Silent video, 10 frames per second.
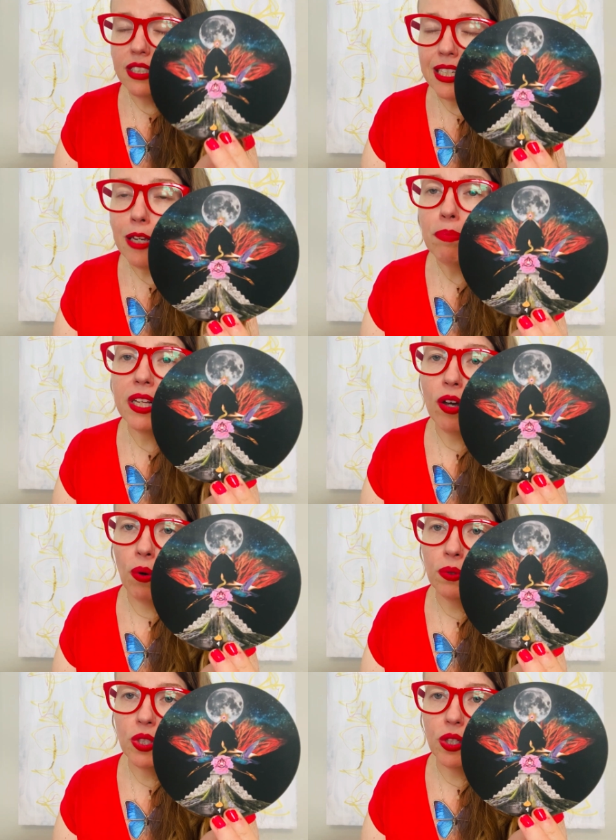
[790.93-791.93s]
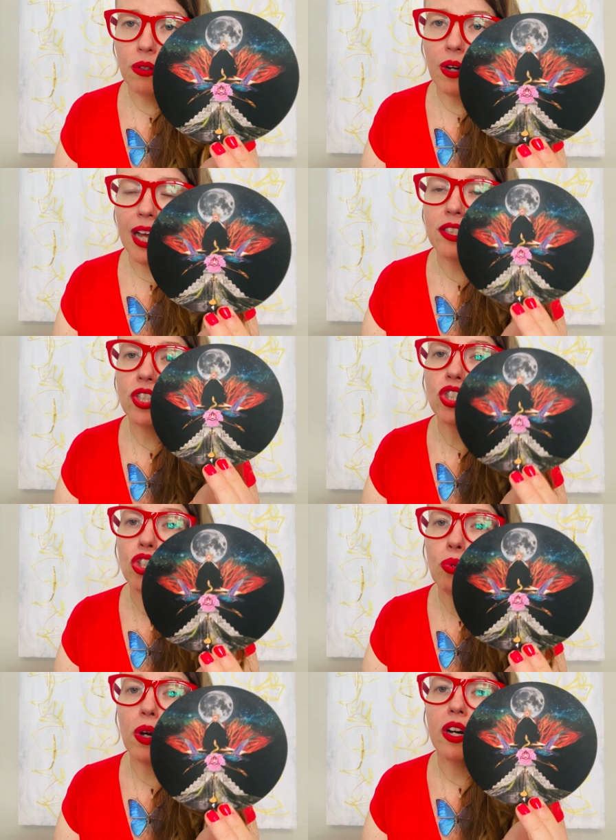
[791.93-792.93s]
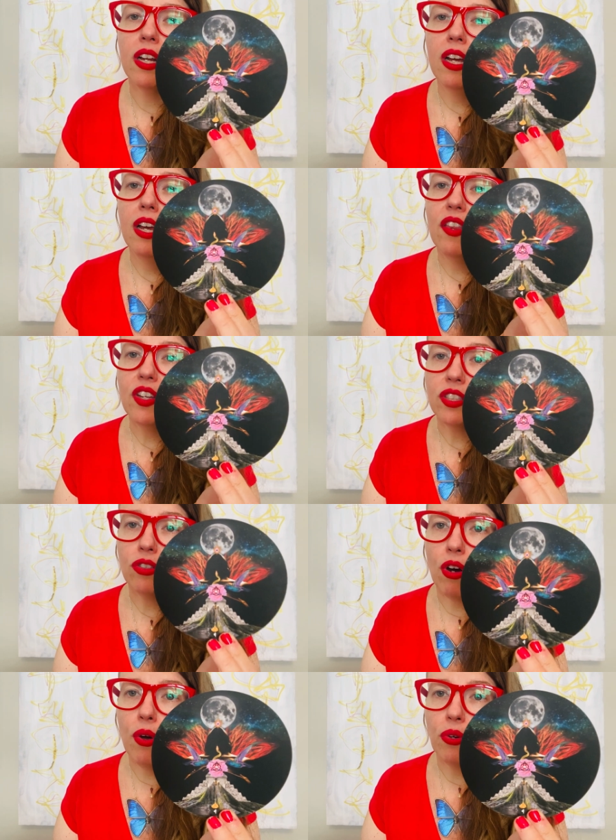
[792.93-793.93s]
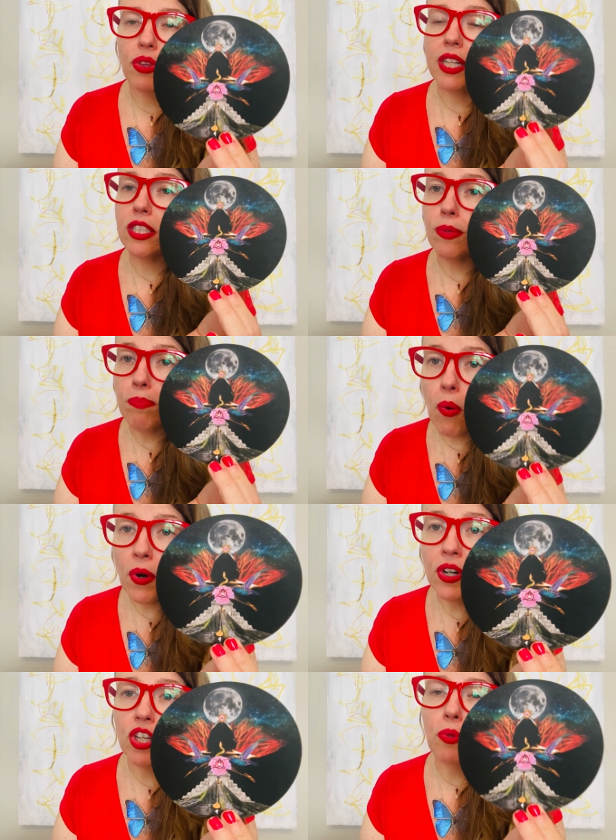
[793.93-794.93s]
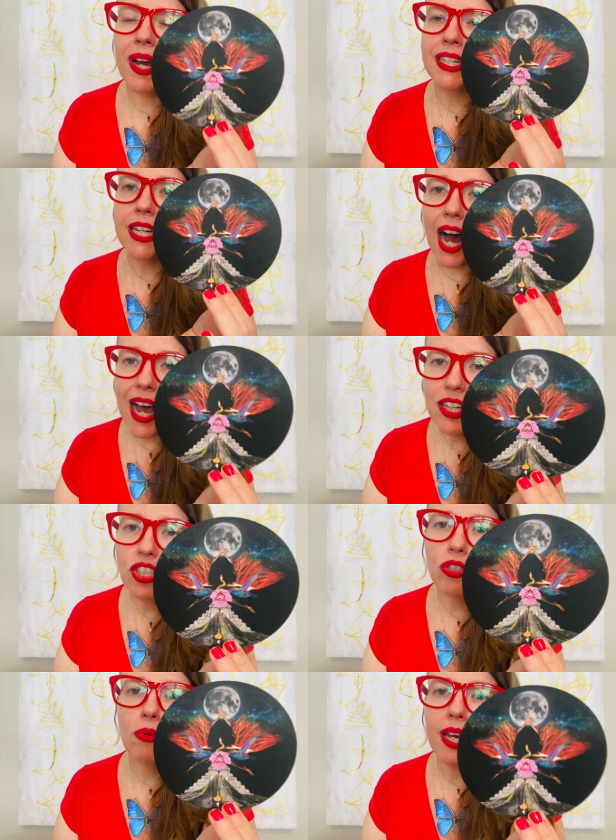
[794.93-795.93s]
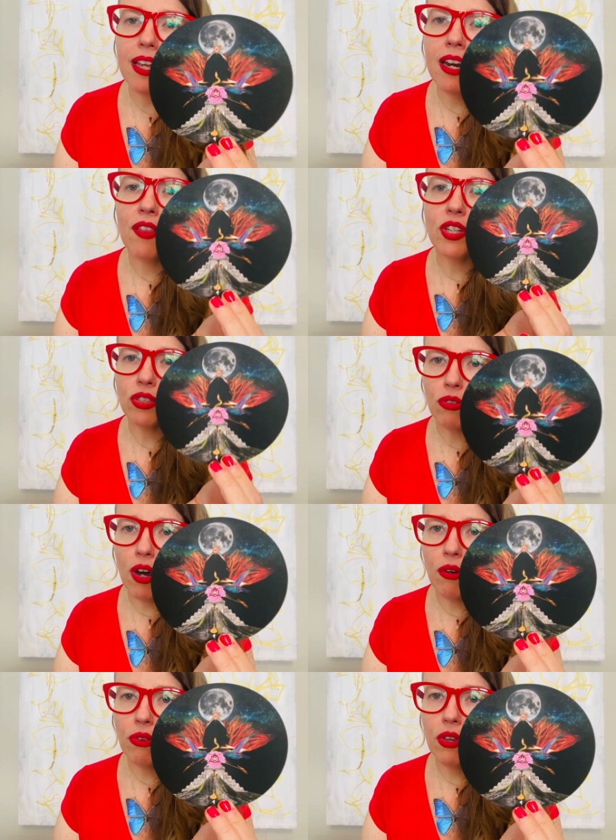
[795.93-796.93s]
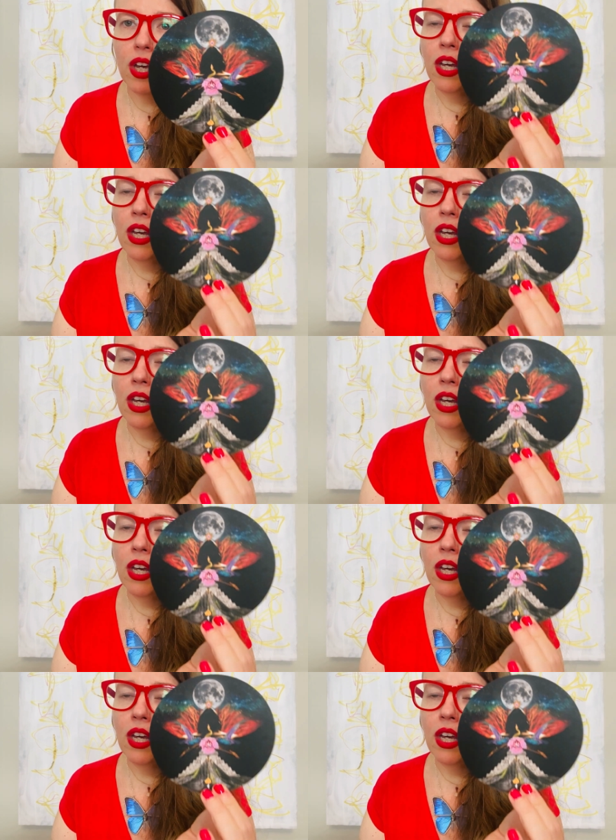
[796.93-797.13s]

deeply hold you and steward this growth and support you and guide you in this growth.